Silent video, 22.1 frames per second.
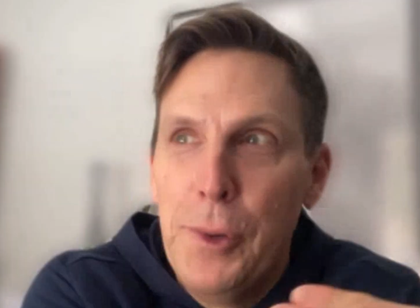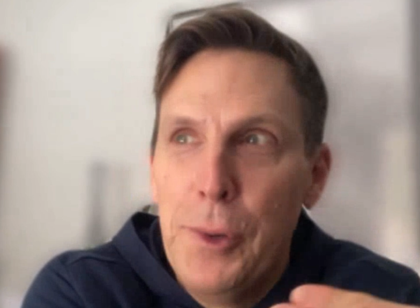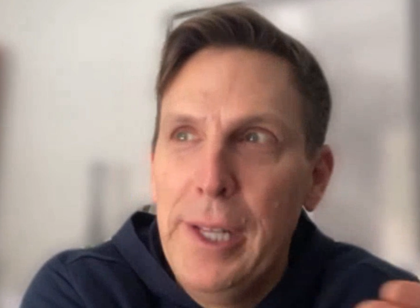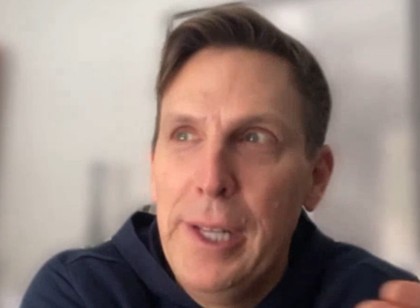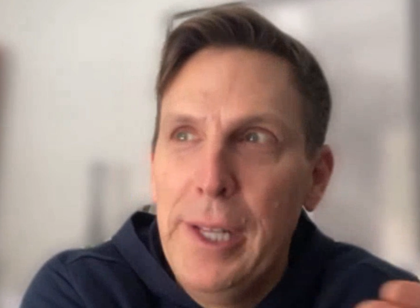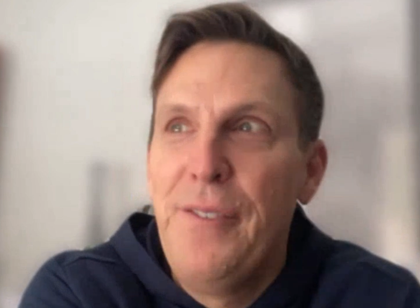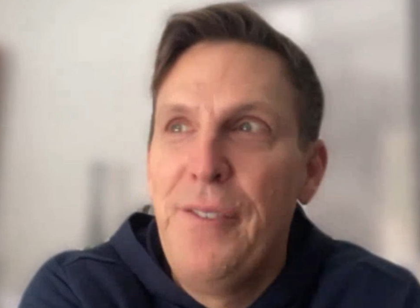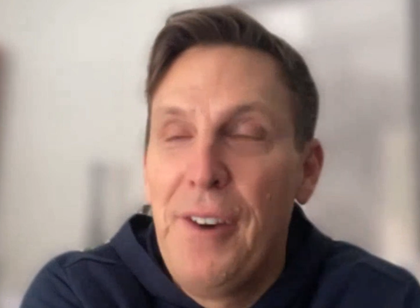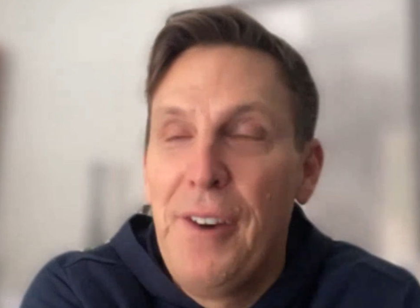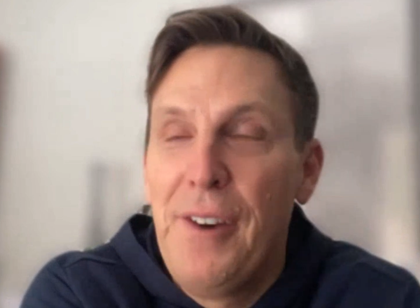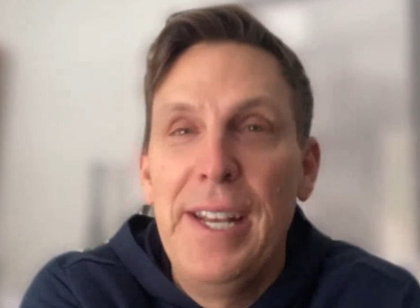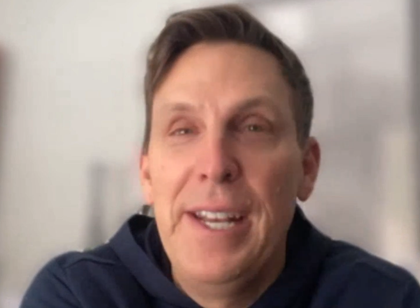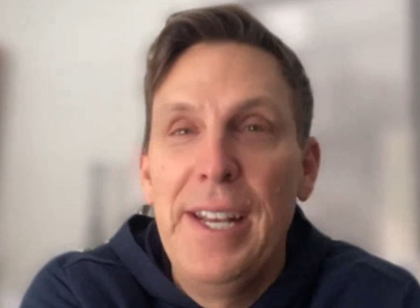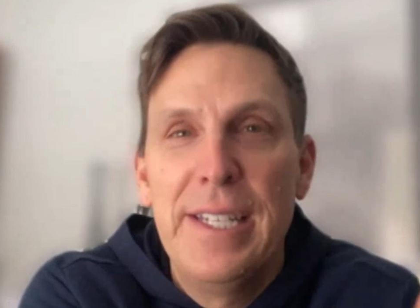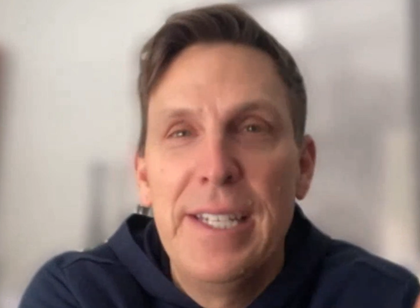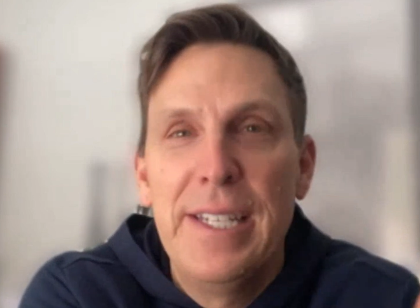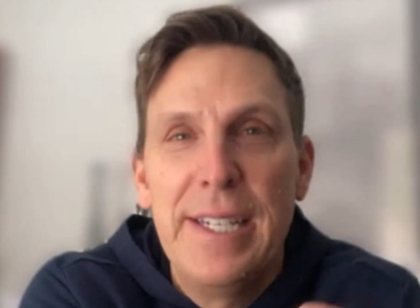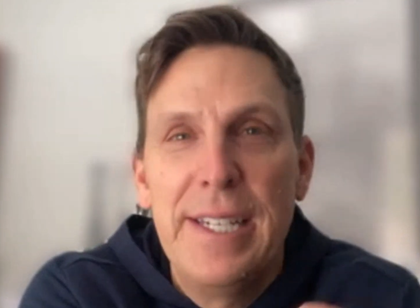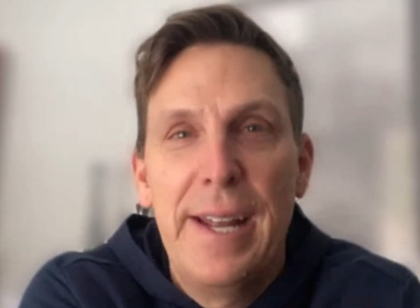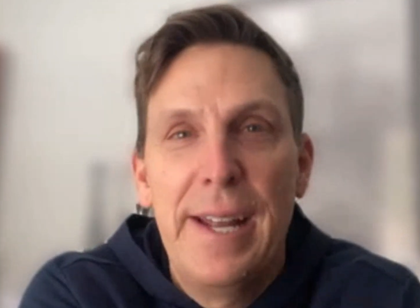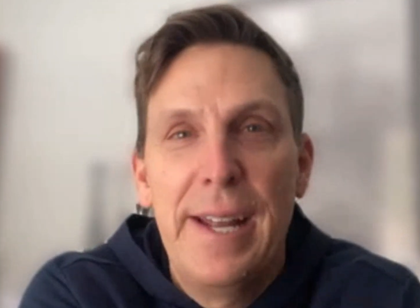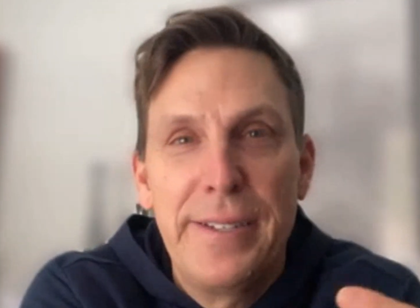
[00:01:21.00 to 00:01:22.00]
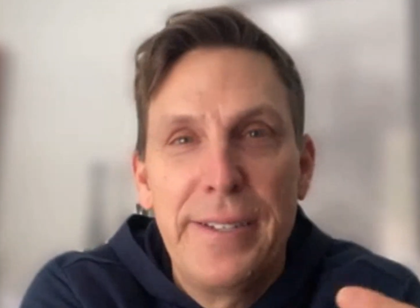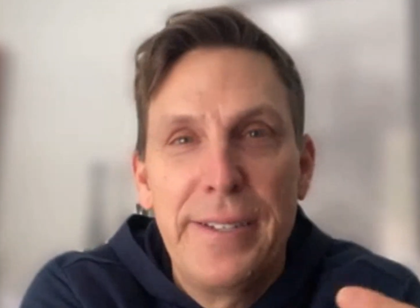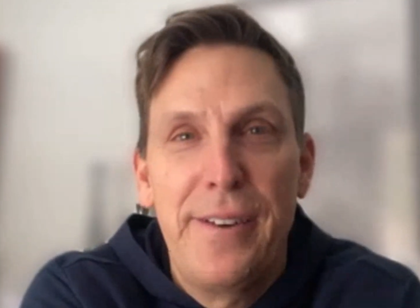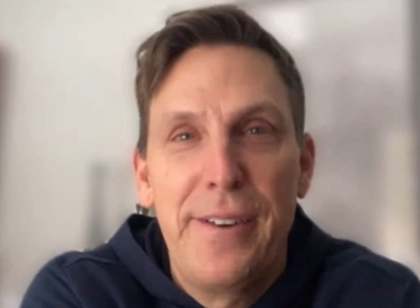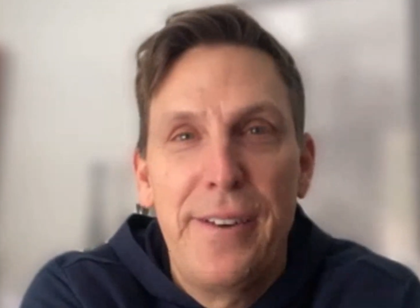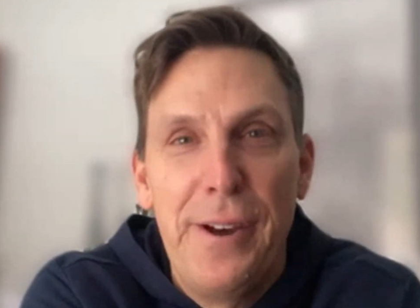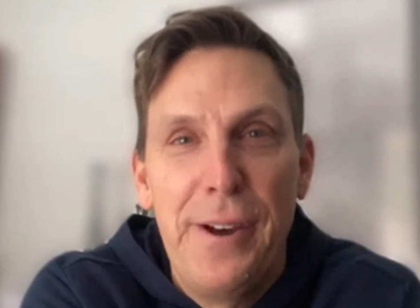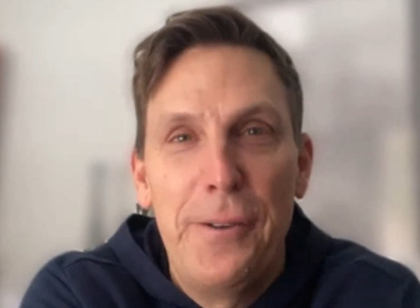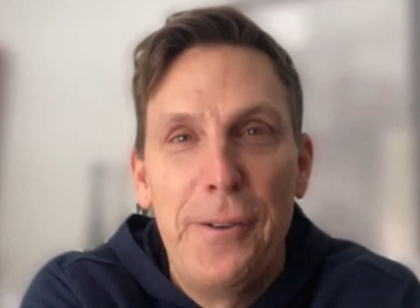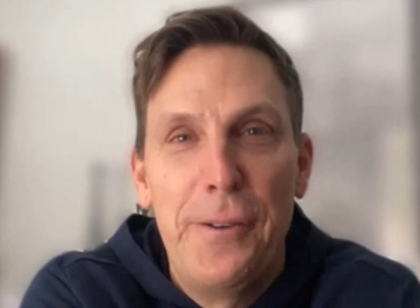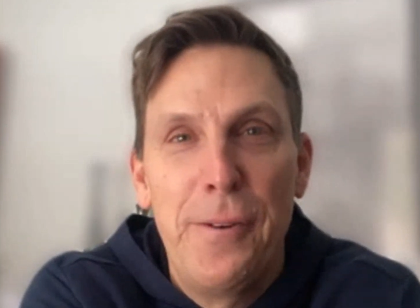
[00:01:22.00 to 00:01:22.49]
was really fighting to get
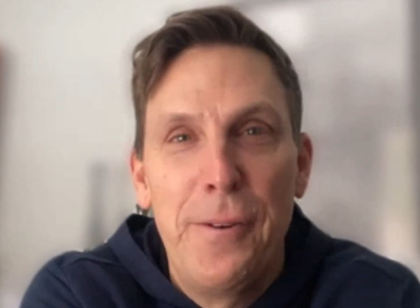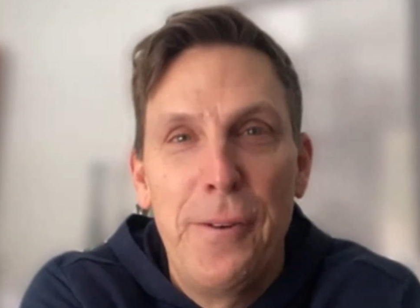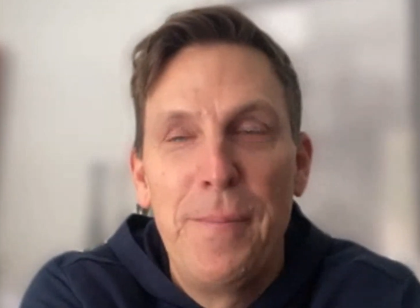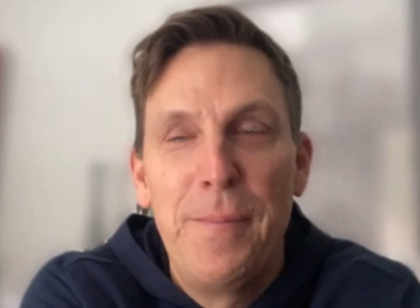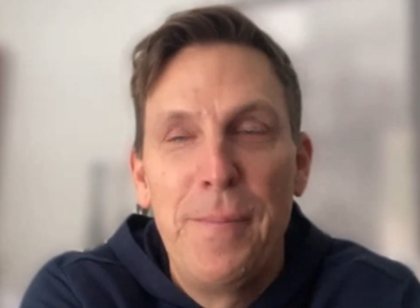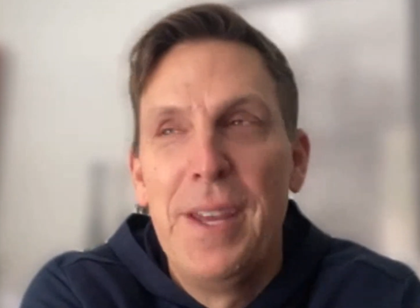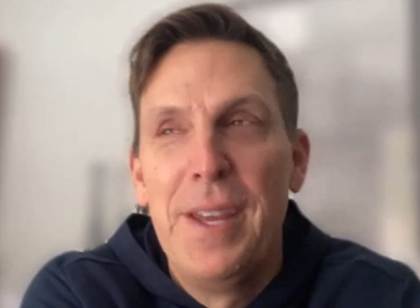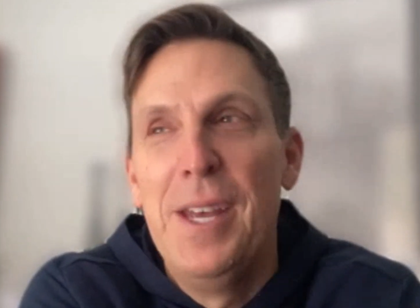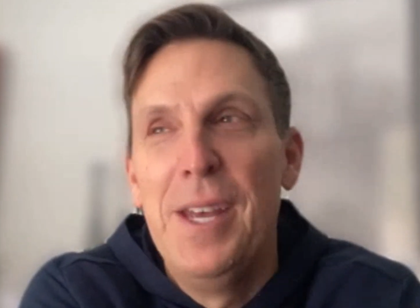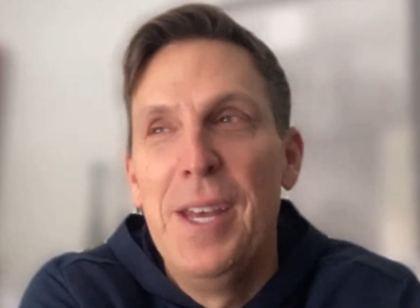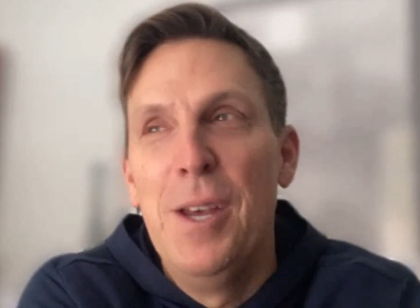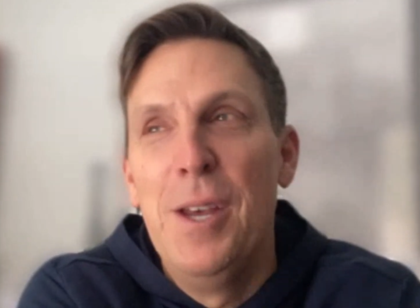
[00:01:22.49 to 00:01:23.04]
stuff out of him.